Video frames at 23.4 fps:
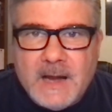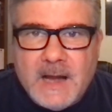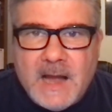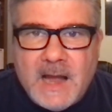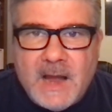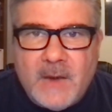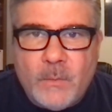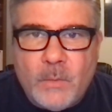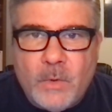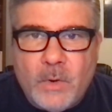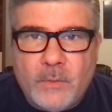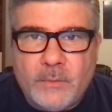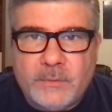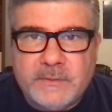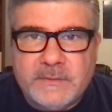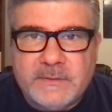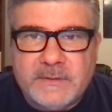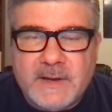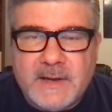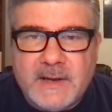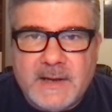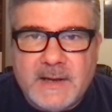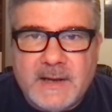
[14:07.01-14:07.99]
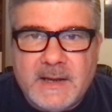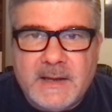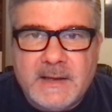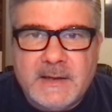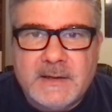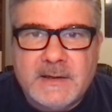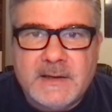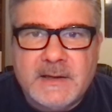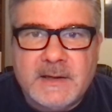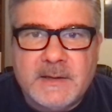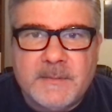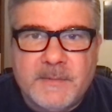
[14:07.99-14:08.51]
I won't uh,
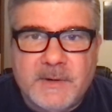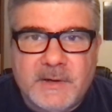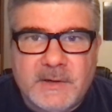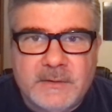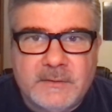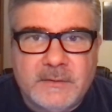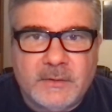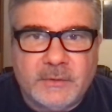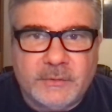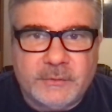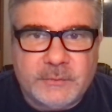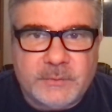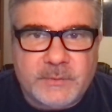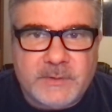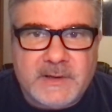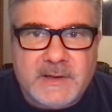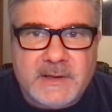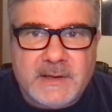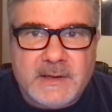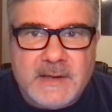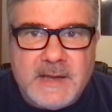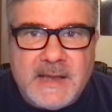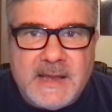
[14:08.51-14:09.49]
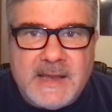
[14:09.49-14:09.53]
commit adultery